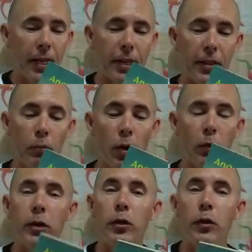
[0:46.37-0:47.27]
And then what
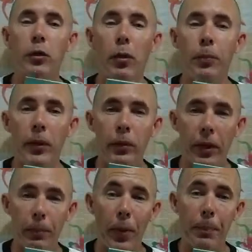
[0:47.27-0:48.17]
we do is when people
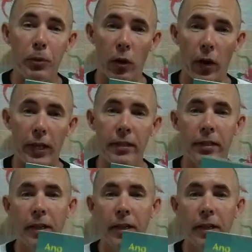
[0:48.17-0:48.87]
get baptized,